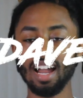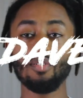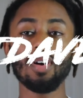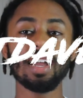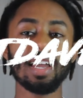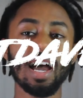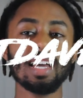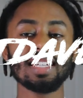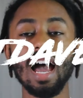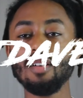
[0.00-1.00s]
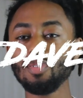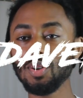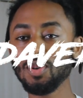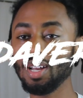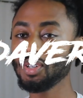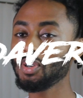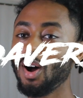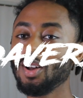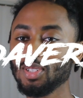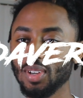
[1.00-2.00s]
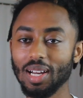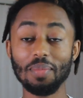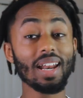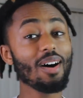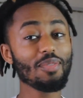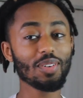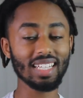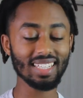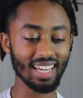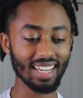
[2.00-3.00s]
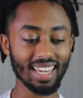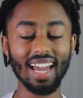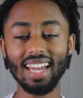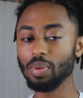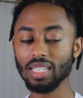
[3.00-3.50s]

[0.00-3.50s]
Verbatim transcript: Alright guys, I have a new intro also coming out for the 10K.